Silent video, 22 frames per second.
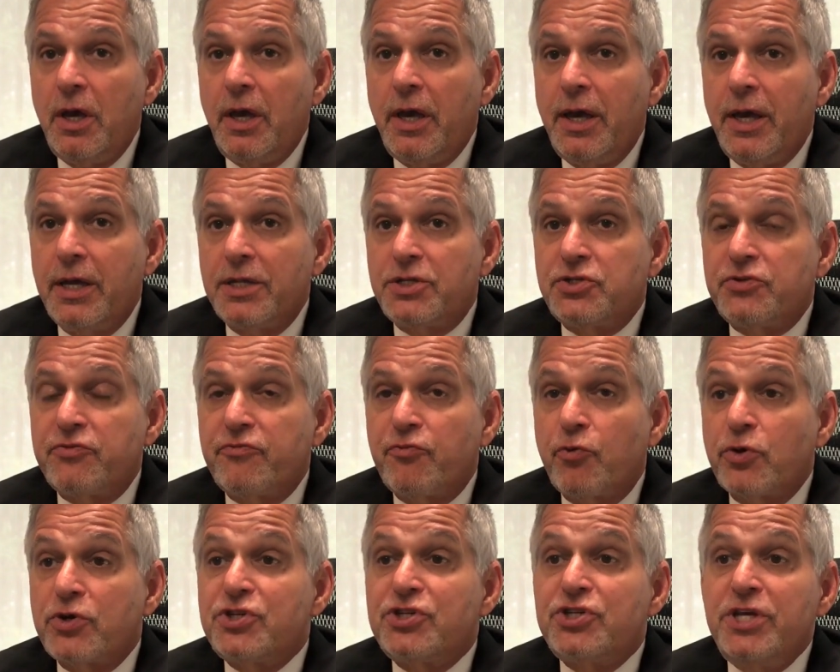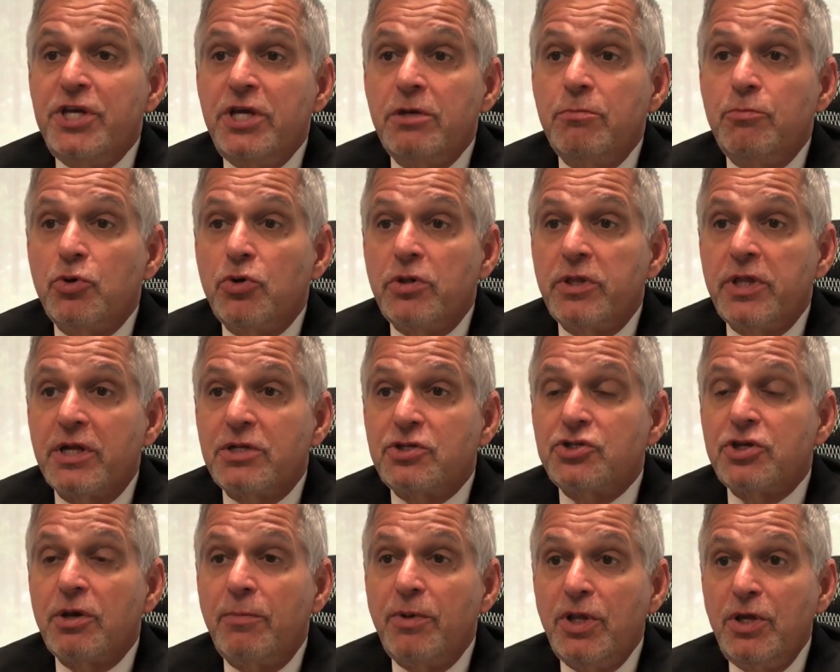It's foreseeable that
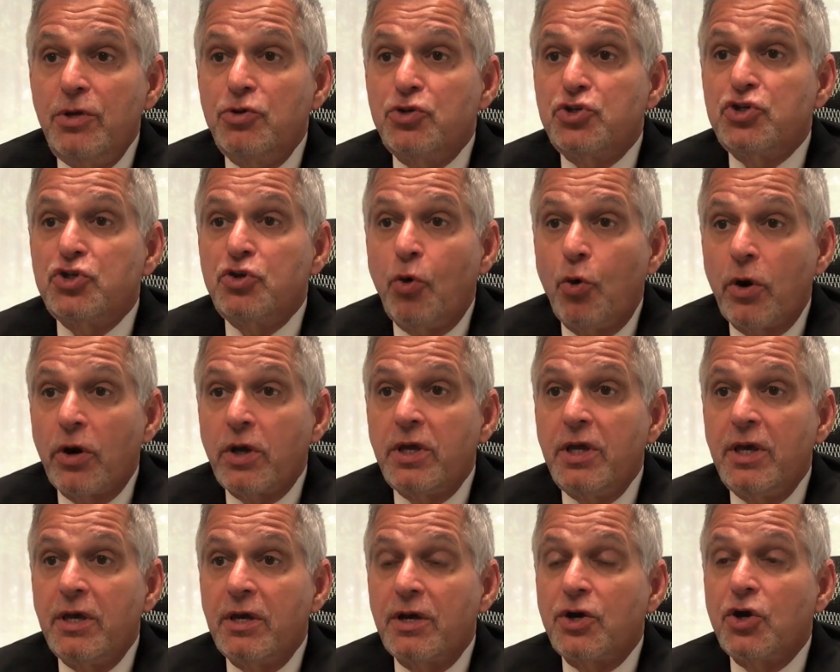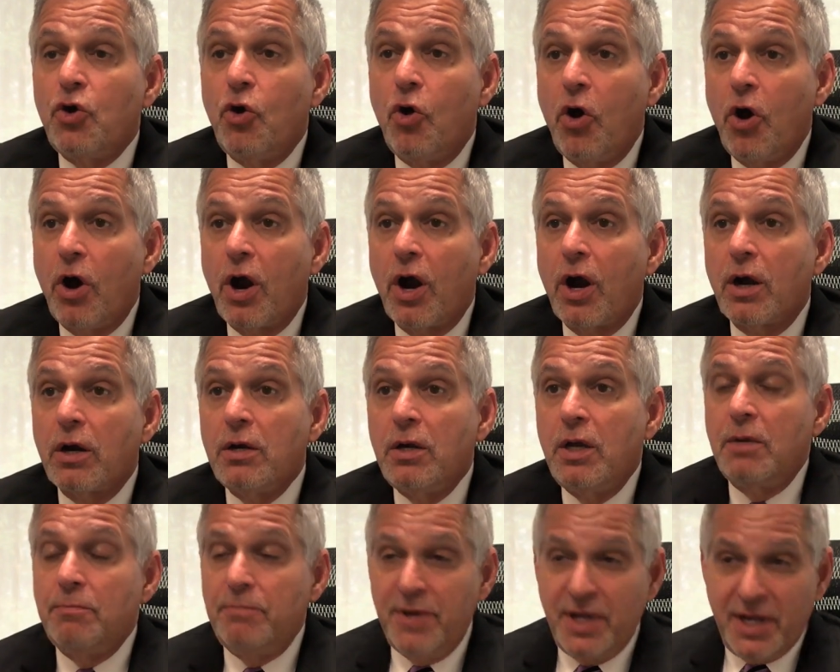somebody who's torquing a car,
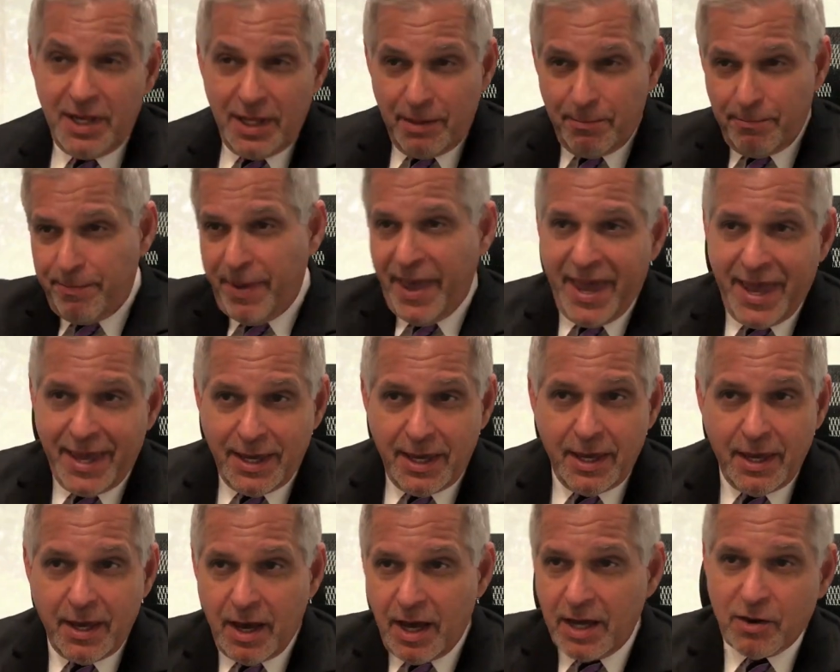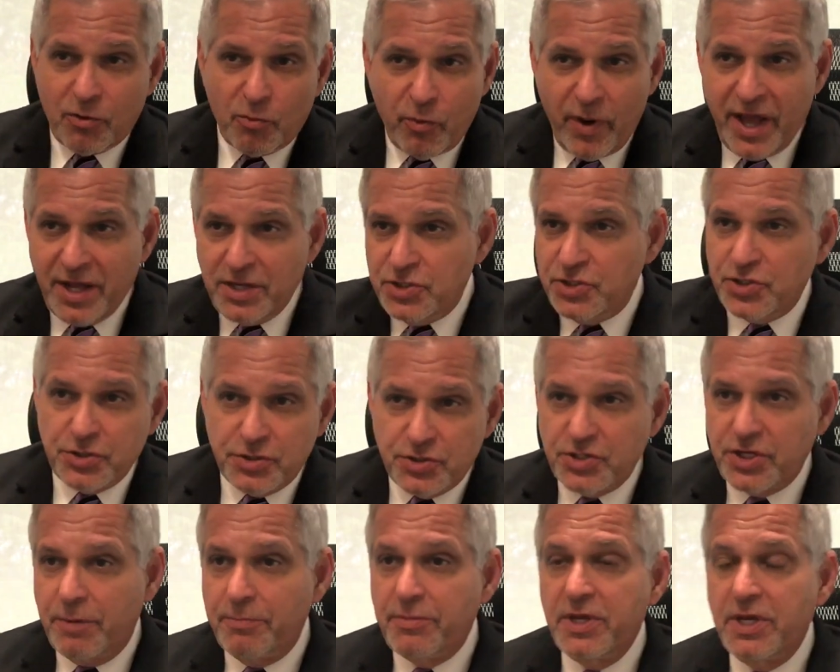meaning banging on a wrench or
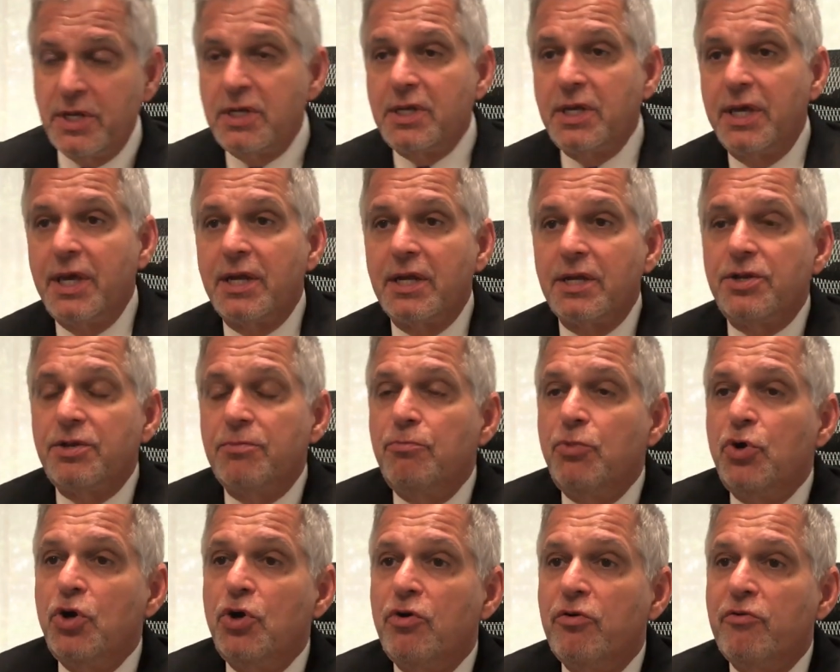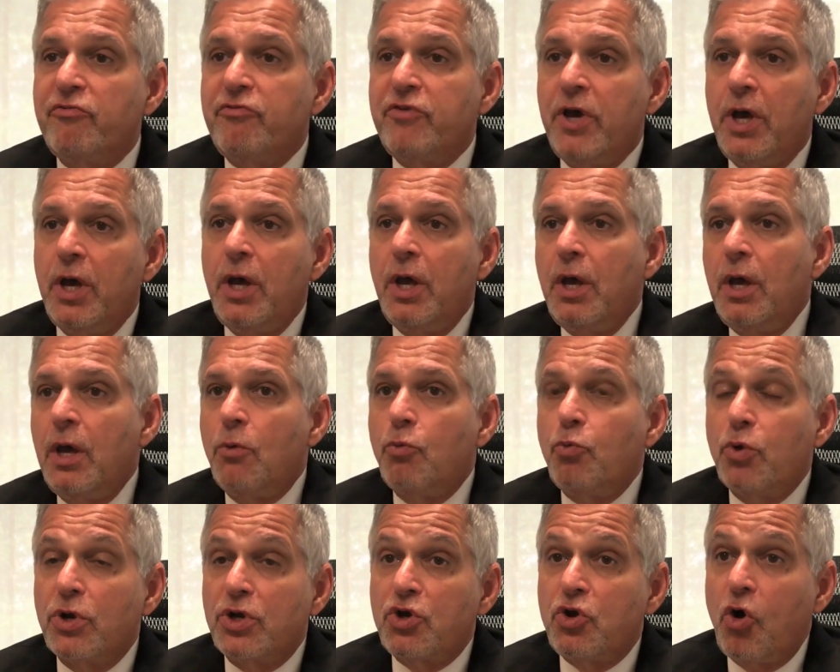something to get it to move,
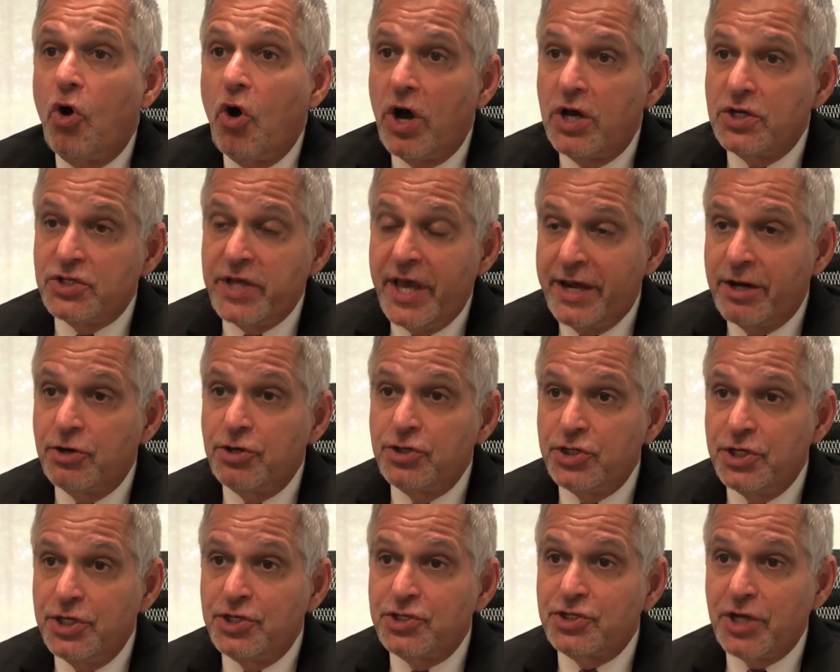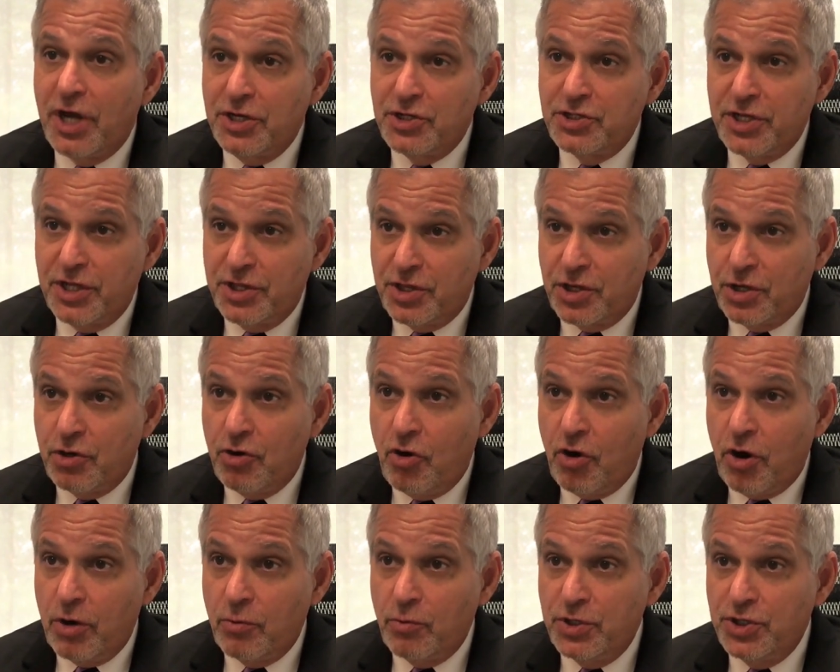would cause energy such that the
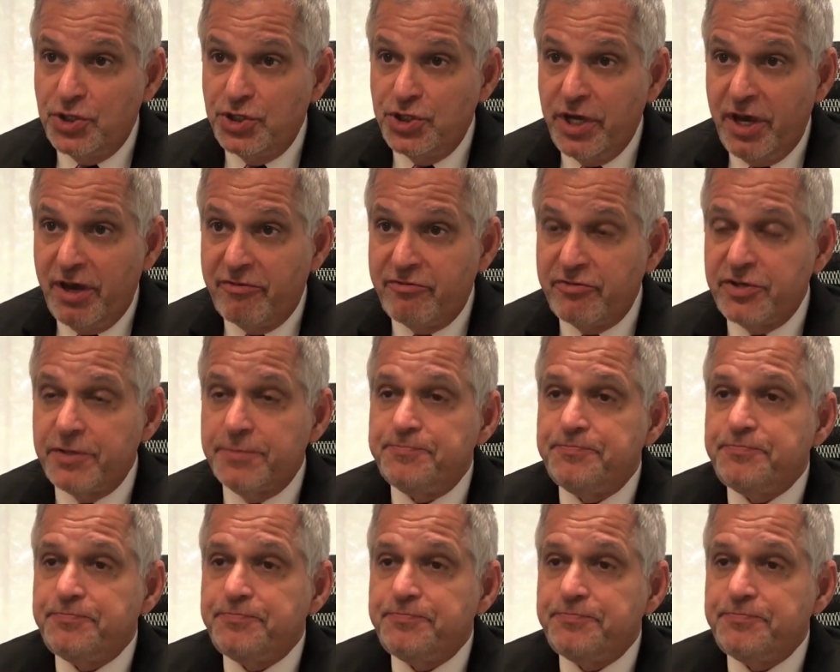car would shift.